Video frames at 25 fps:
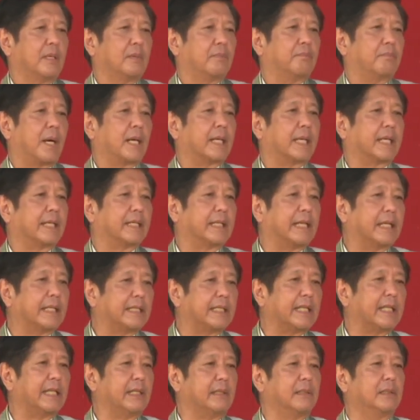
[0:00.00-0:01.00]

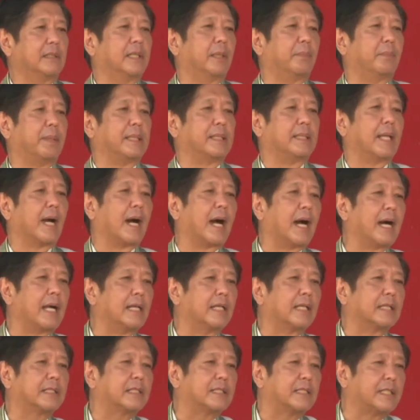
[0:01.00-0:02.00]
magigiting na may
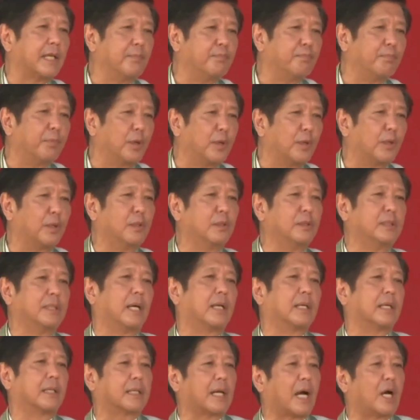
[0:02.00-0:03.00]
dangal at simbolo
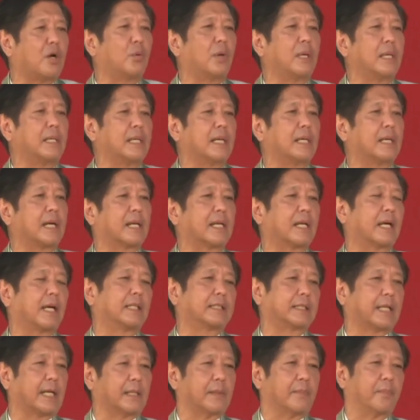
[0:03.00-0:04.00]
ng kawal ng
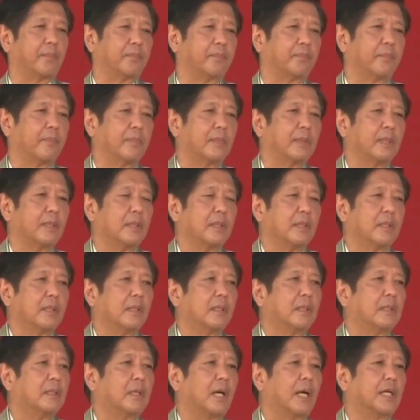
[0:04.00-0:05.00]
karagatan.
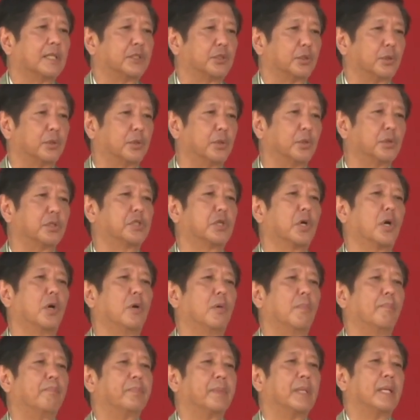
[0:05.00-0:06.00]
As you do
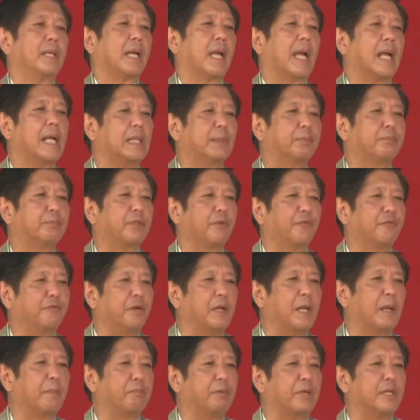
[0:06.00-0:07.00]
so, help the
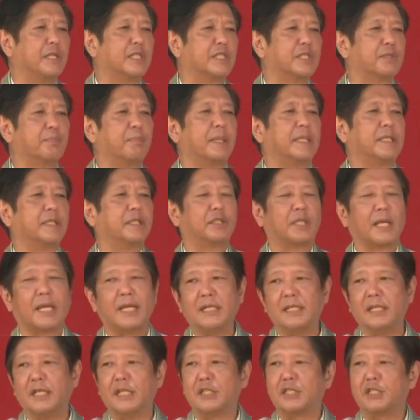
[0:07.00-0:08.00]
Philippines
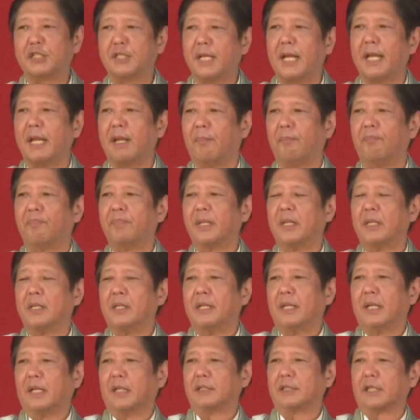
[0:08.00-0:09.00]
maintain its name
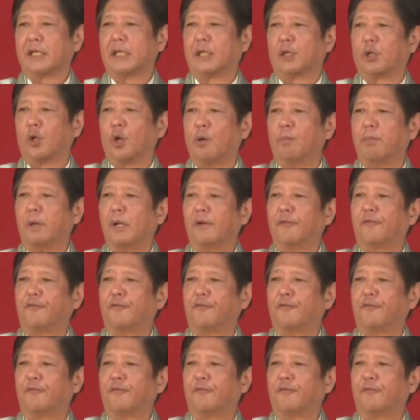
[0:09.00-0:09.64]
as a global